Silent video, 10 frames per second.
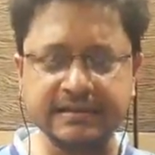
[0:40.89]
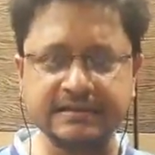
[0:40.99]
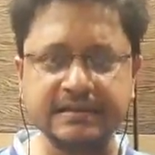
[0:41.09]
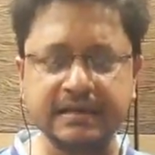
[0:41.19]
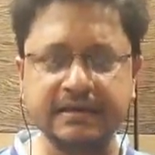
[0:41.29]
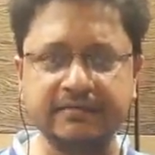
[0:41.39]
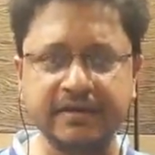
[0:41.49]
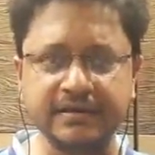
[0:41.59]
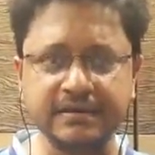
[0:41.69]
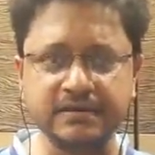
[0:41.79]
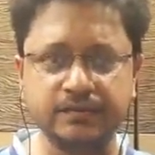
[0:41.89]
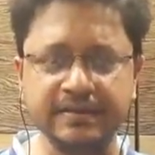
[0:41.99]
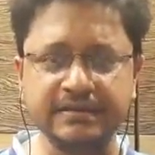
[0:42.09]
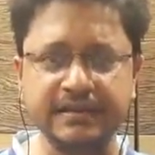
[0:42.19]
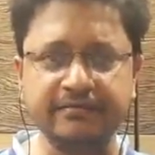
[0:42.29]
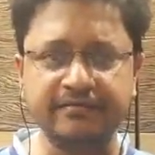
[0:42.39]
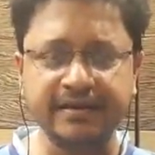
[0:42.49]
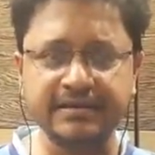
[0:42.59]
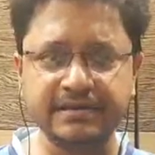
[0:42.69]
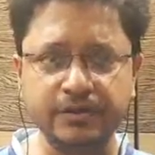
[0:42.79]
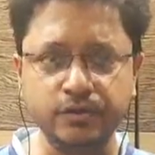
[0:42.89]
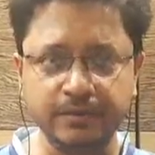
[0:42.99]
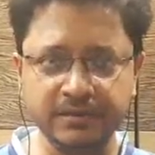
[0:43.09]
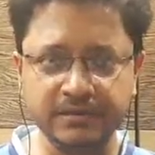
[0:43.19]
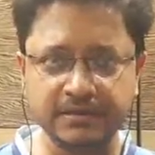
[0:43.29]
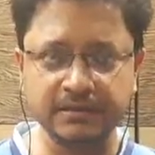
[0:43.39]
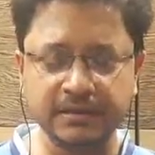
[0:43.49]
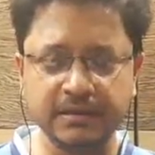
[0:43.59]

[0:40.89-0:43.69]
It's an RNA virus which infects the humans,